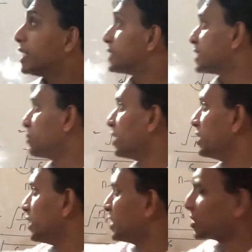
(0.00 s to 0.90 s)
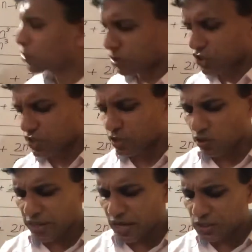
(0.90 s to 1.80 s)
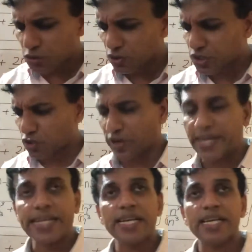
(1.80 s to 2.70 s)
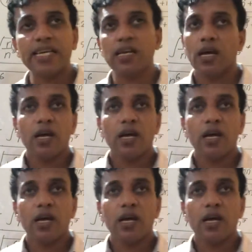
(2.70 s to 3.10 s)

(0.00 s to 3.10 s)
Similarly here this question, no, there's no straightly